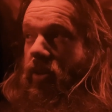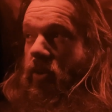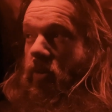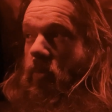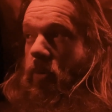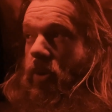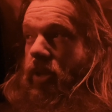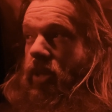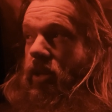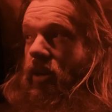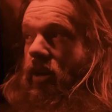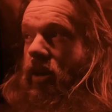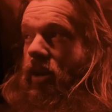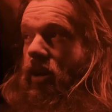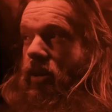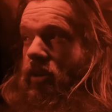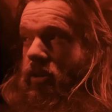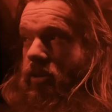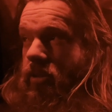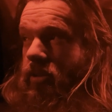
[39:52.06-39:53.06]
we
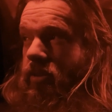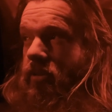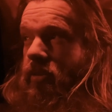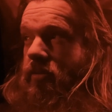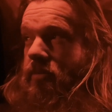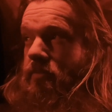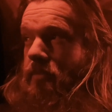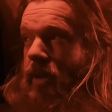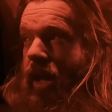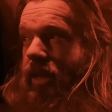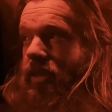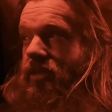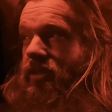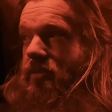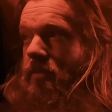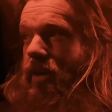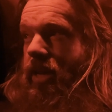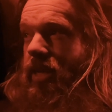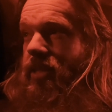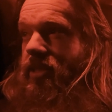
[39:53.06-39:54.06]
are
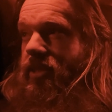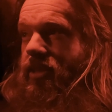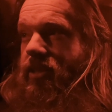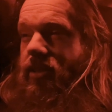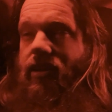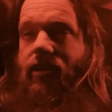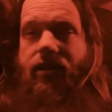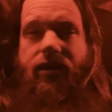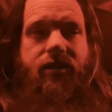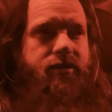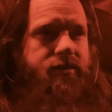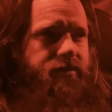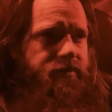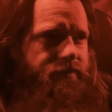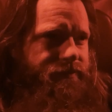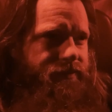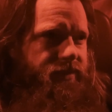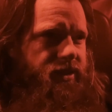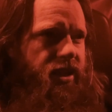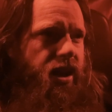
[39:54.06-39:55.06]
maximizing our
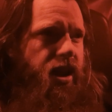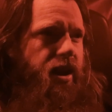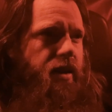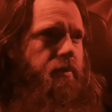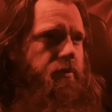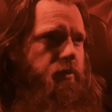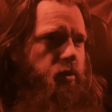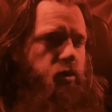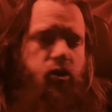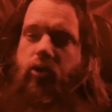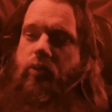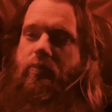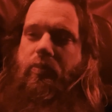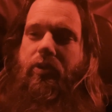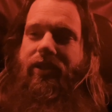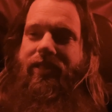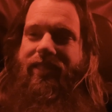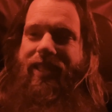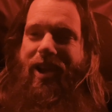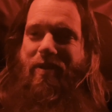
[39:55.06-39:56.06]
time. We'll just
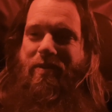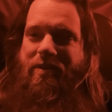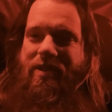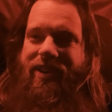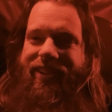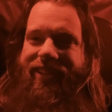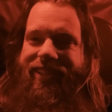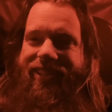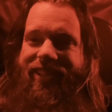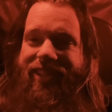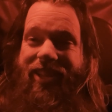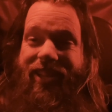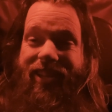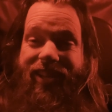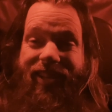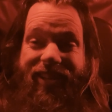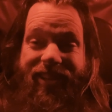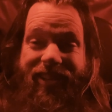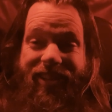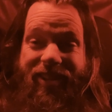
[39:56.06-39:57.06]
put it that way.
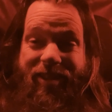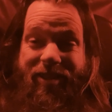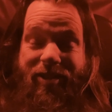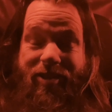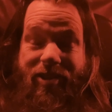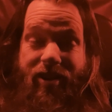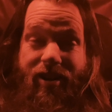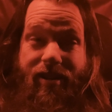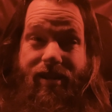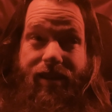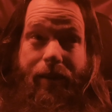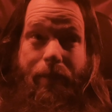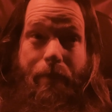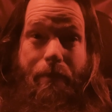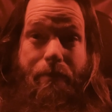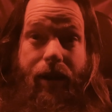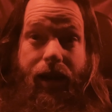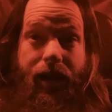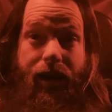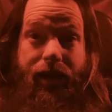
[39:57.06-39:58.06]
Y'all, I
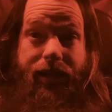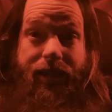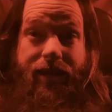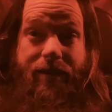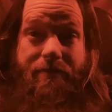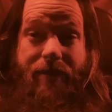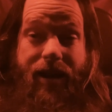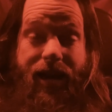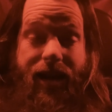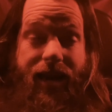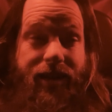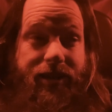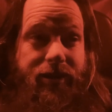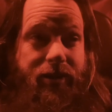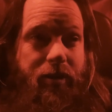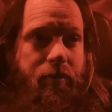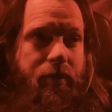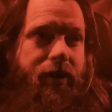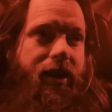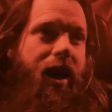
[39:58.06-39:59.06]
can barely keep my eyes
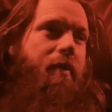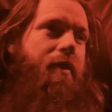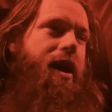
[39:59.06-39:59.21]
open. I'm